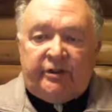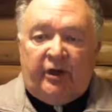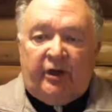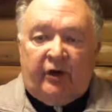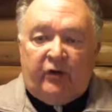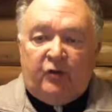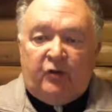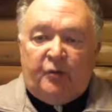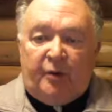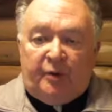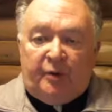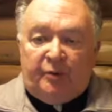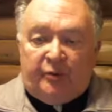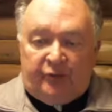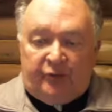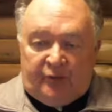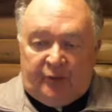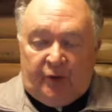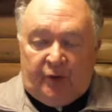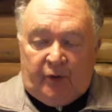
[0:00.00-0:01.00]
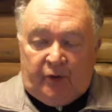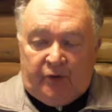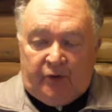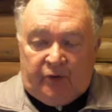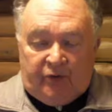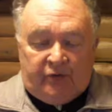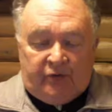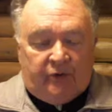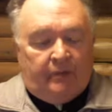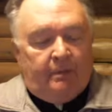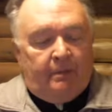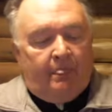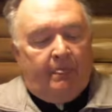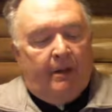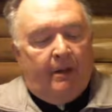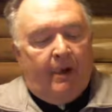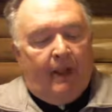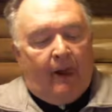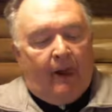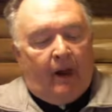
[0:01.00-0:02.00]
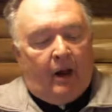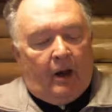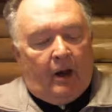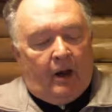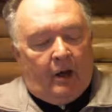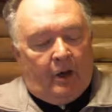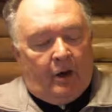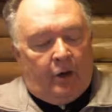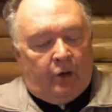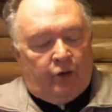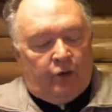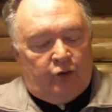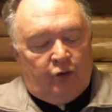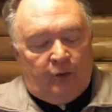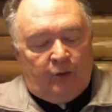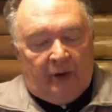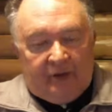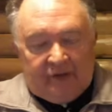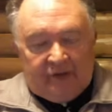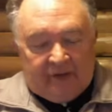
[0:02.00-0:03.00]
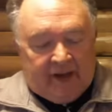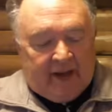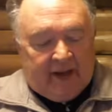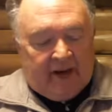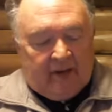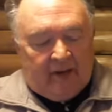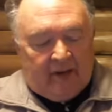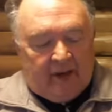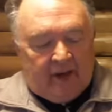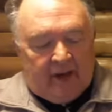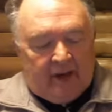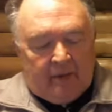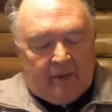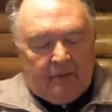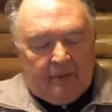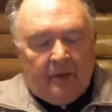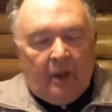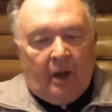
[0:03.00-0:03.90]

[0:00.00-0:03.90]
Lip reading: to other people's posts are due by Saturday.